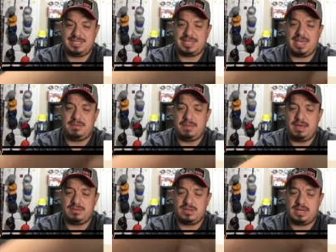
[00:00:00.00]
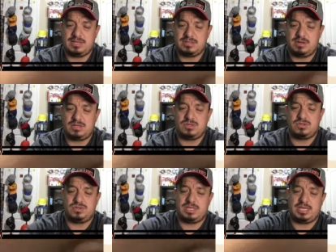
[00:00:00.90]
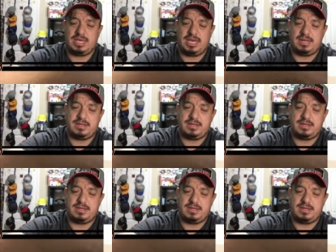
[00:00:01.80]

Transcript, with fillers: it came out. You guys know I usually get